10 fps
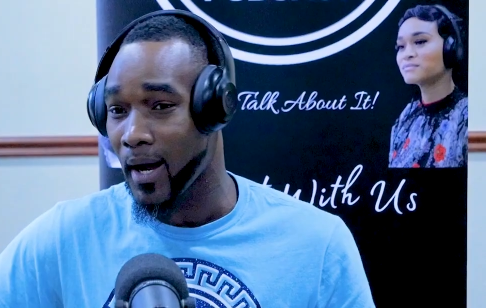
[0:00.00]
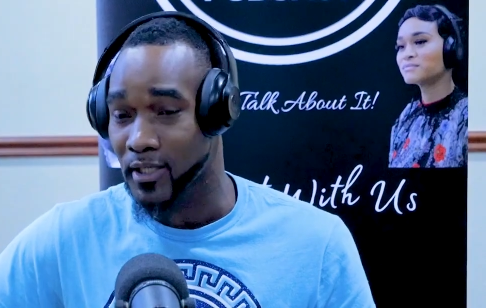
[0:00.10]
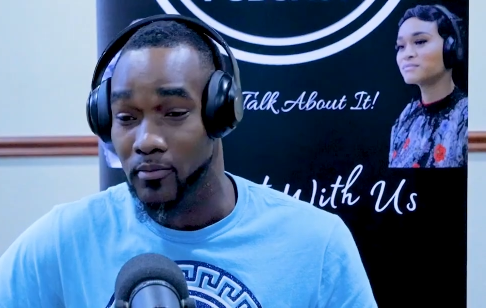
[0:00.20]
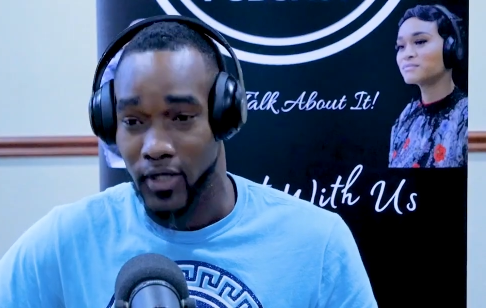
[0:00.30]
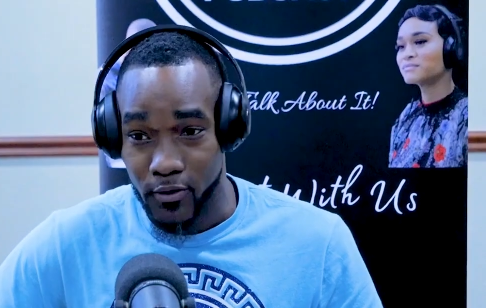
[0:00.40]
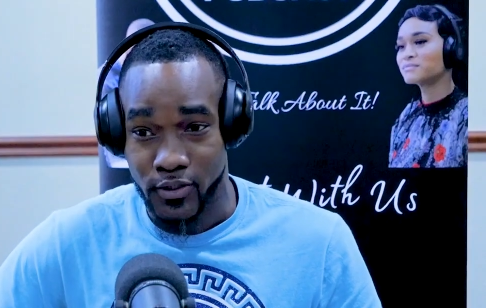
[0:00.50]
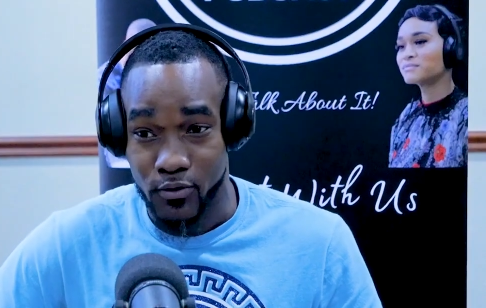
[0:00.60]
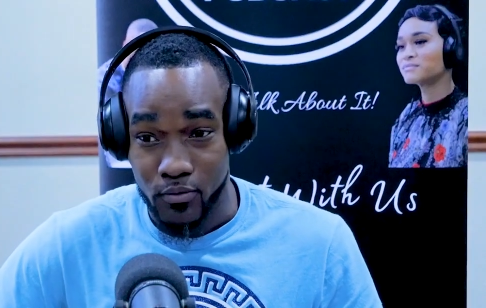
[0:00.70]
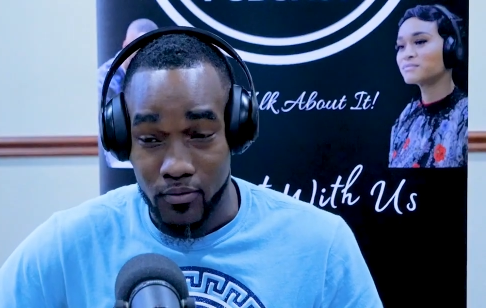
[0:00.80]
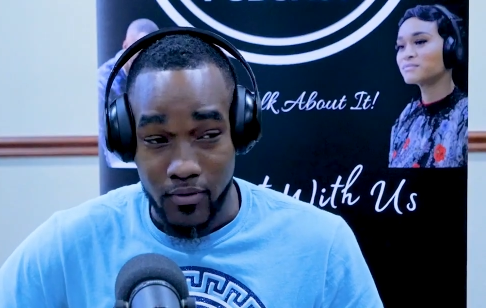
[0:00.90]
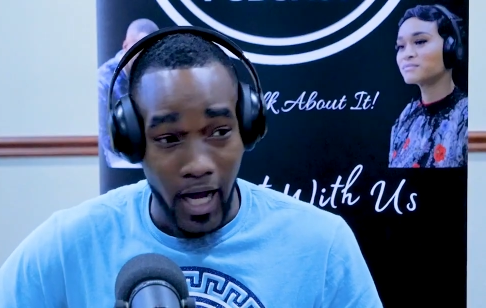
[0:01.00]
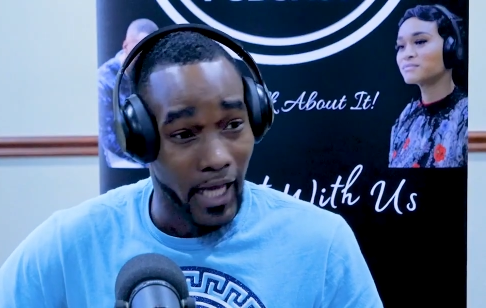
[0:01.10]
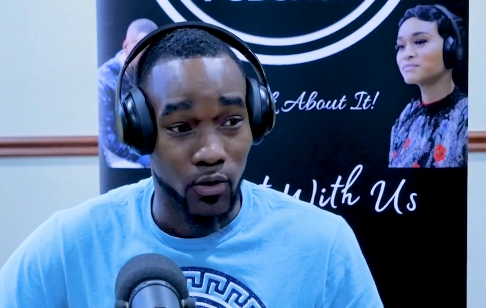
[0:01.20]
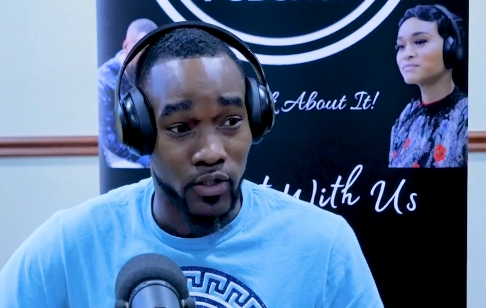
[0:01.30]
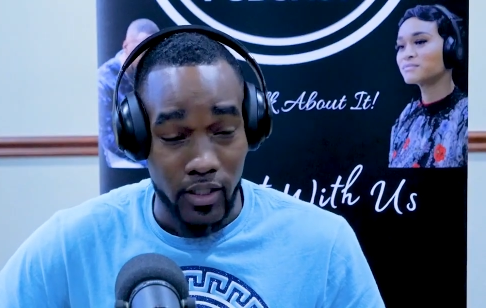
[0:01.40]
Speaker 1: when they probably gonna be hurt too.
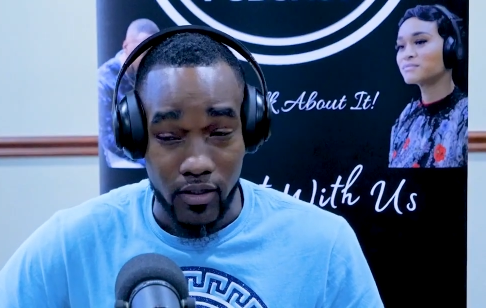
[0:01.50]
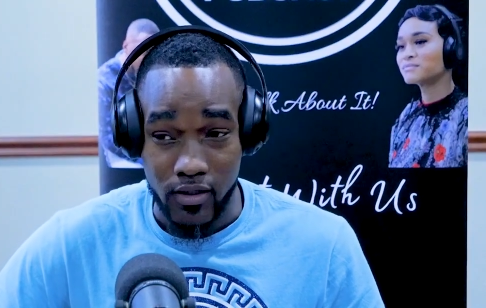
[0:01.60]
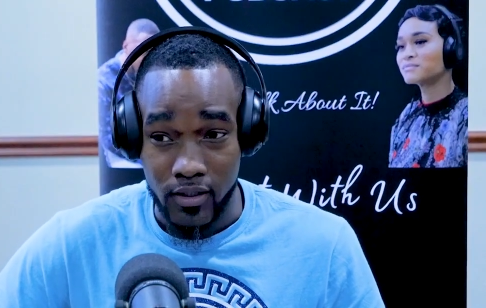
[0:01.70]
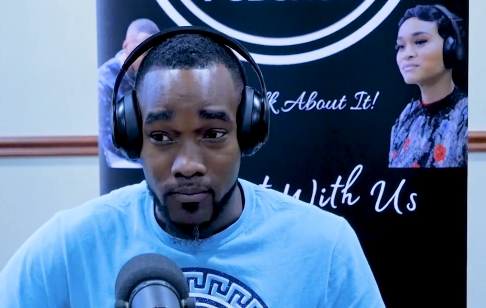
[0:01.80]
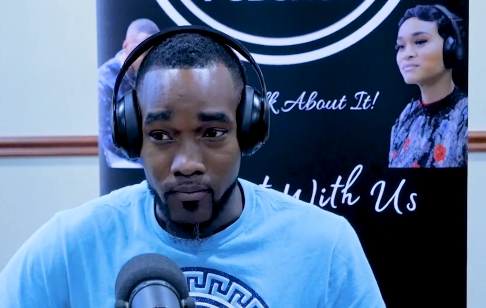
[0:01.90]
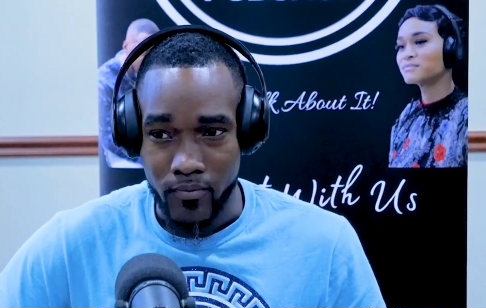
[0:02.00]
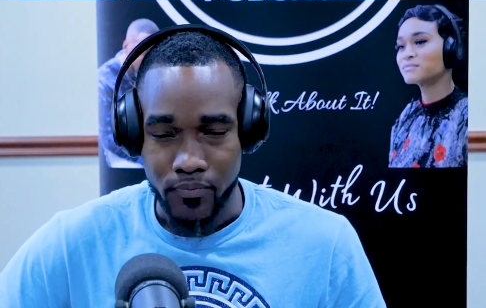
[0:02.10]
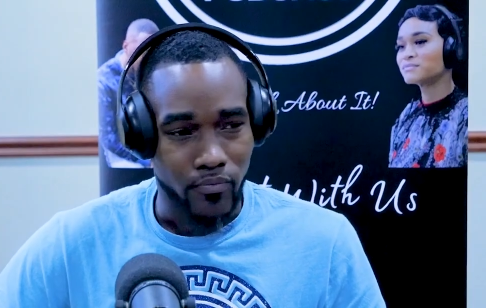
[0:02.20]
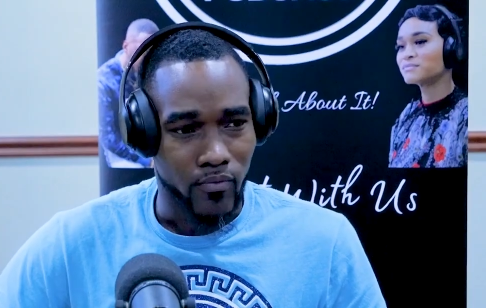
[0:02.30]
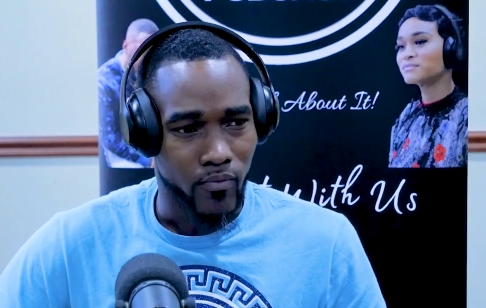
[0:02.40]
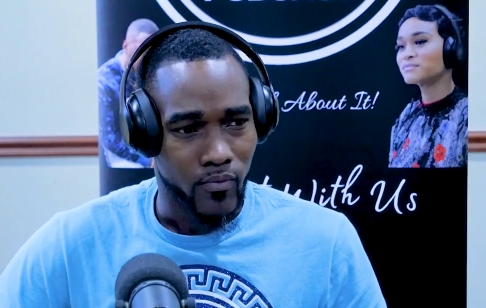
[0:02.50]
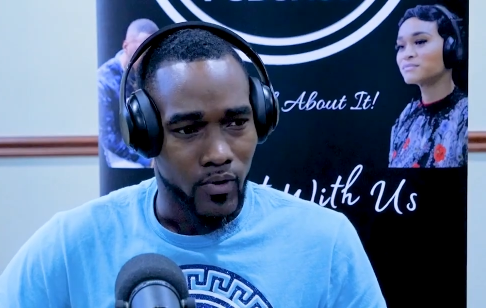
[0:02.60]
I don't so care. at what point you gonna